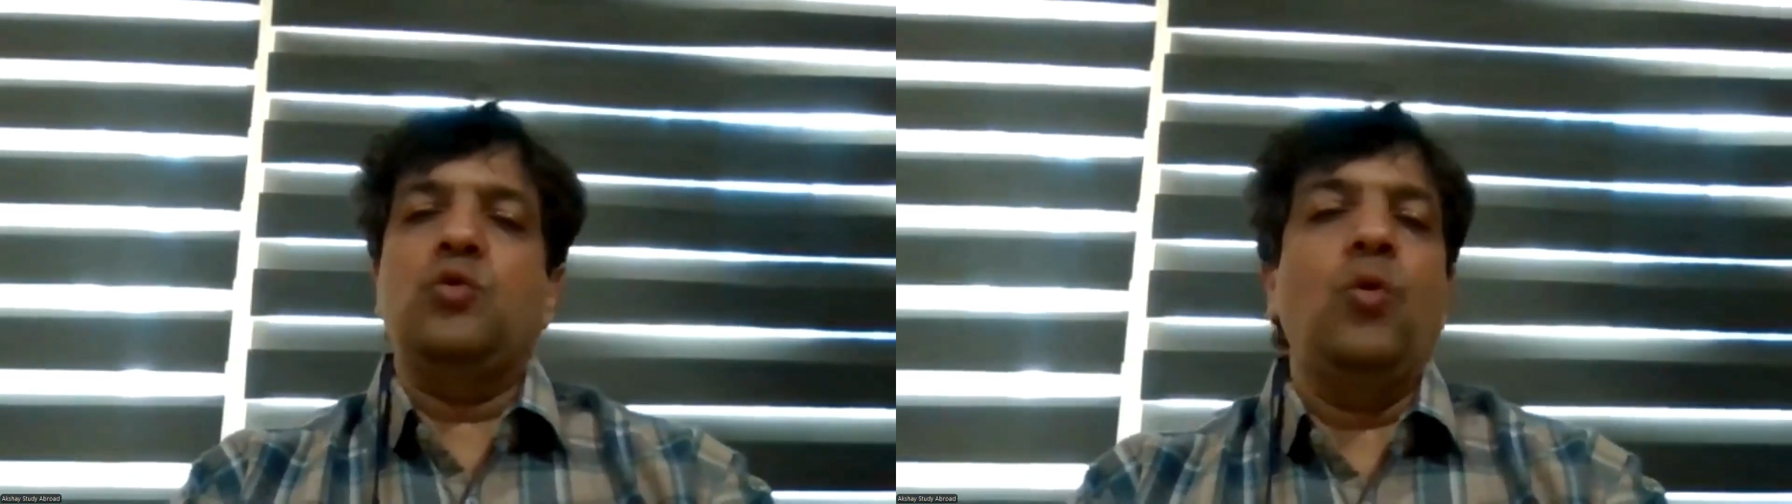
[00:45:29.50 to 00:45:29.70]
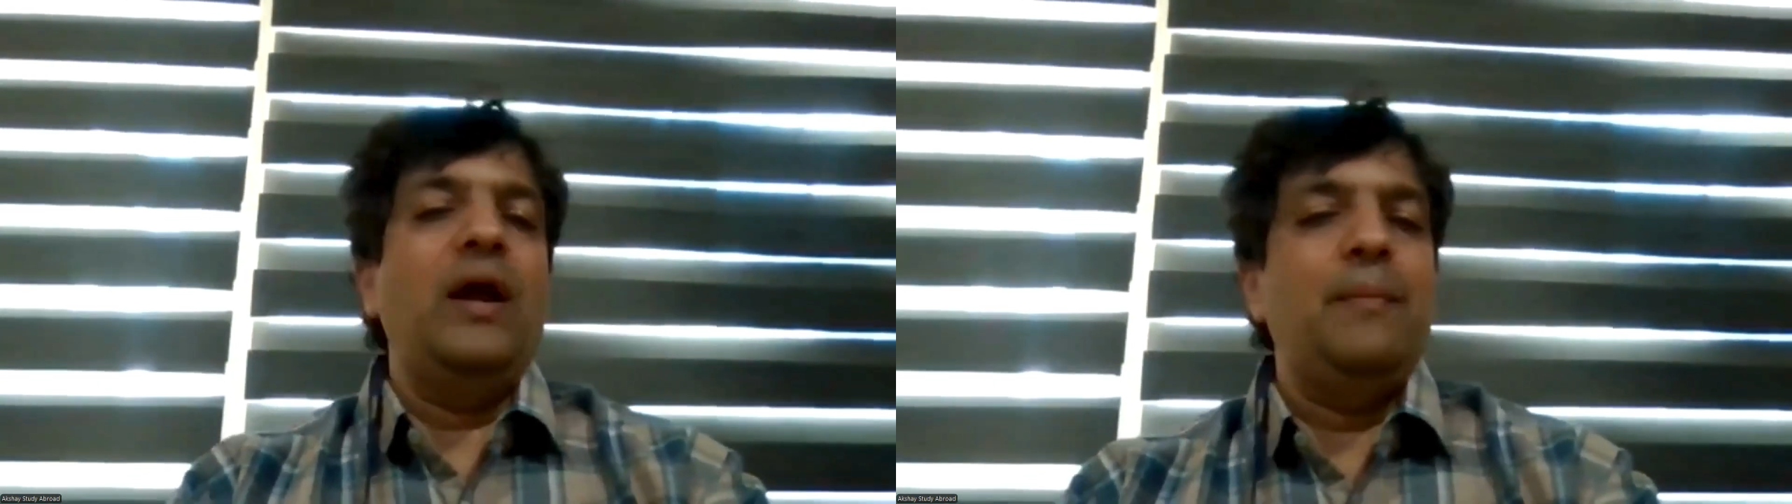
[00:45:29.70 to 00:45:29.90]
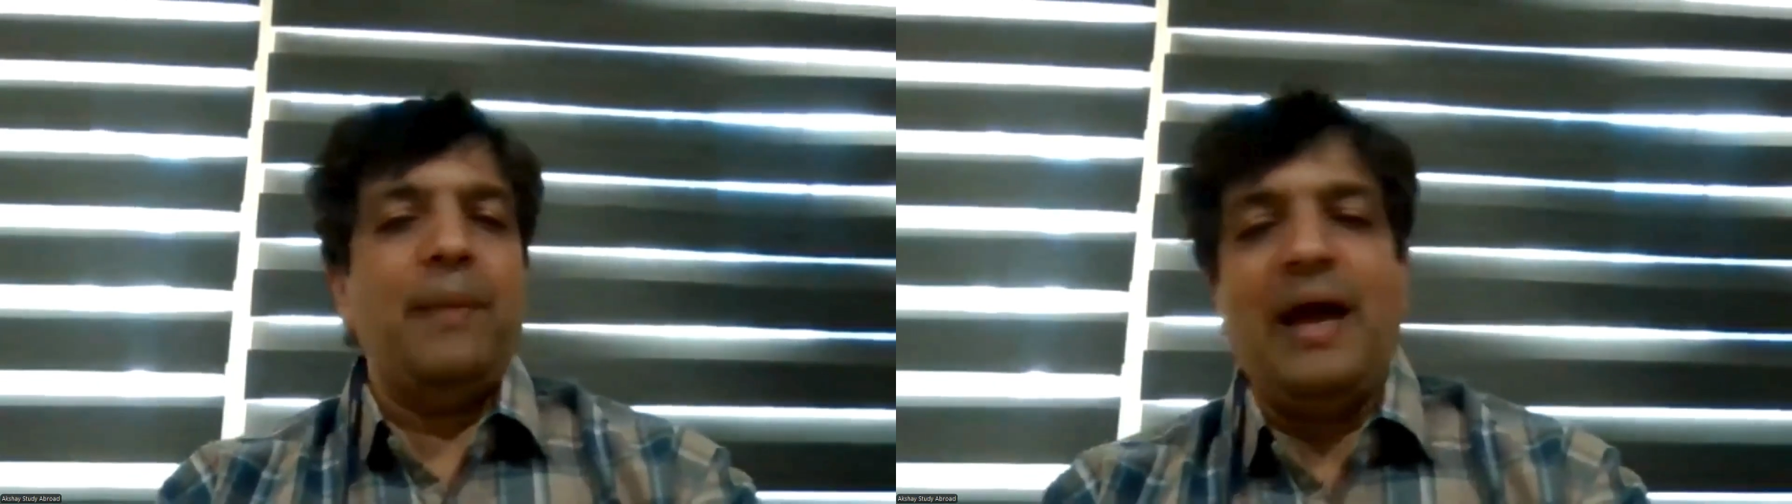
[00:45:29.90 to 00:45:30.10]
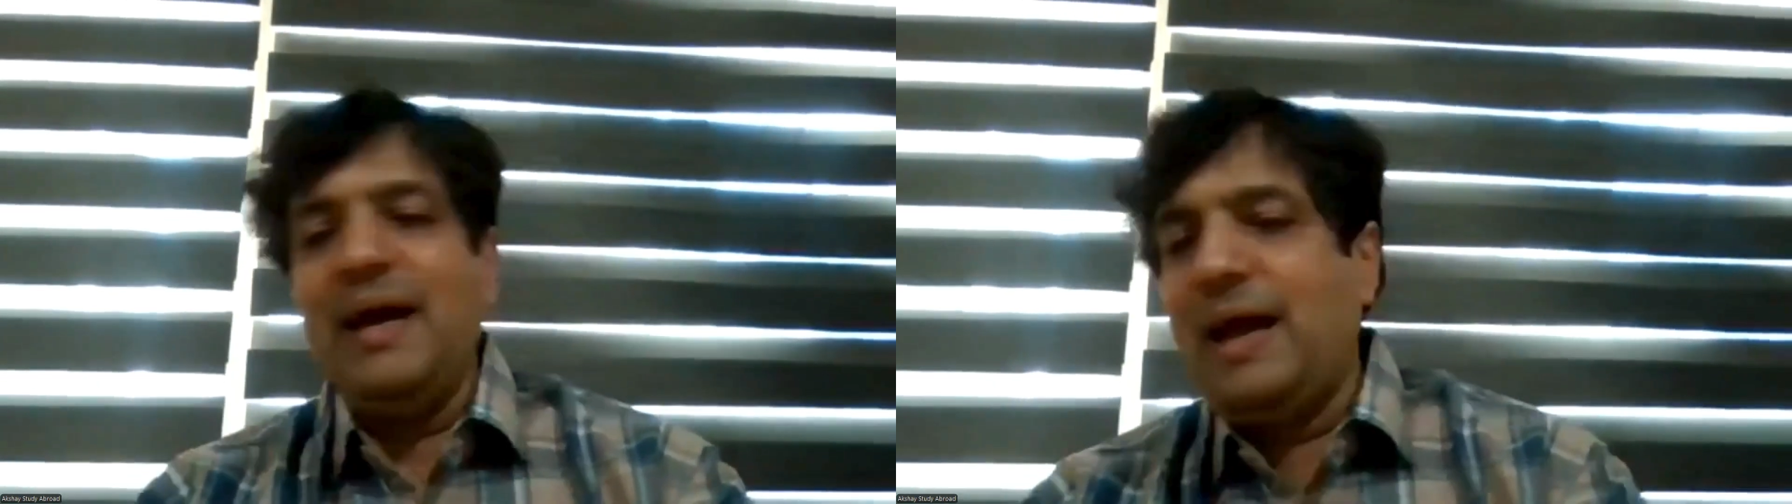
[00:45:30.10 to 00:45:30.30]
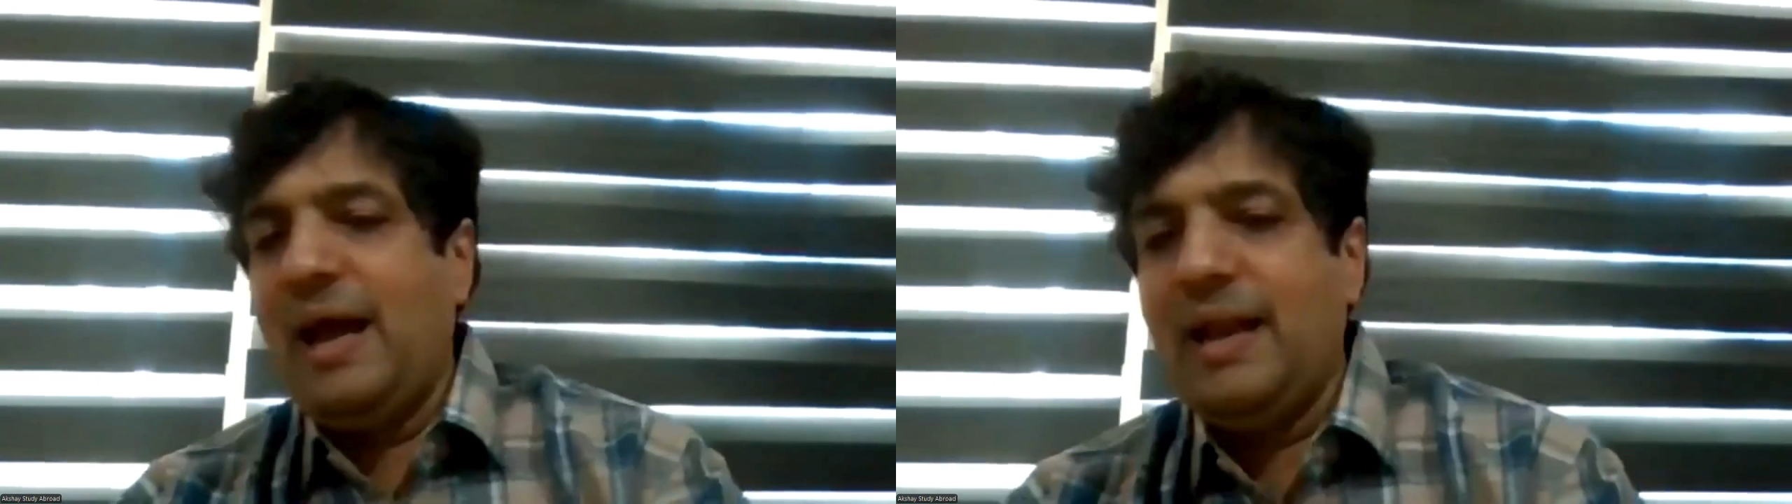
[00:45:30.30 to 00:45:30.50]
go and
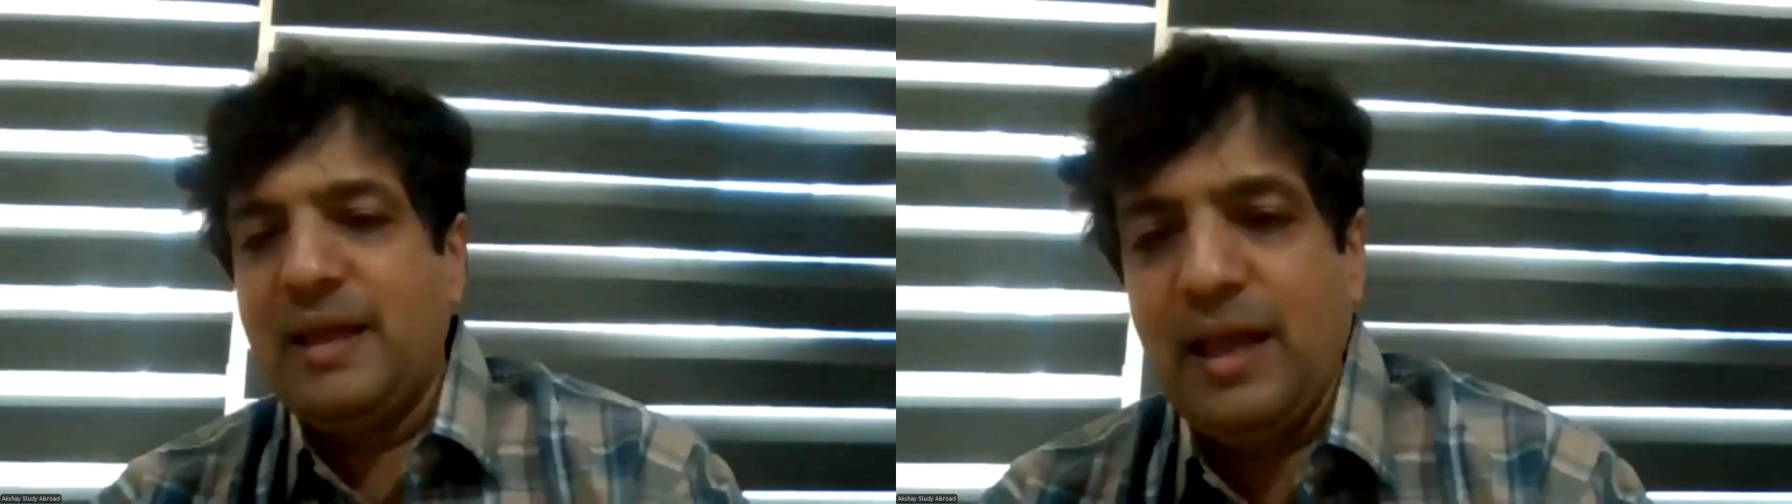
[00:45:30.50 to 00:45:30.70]
apply and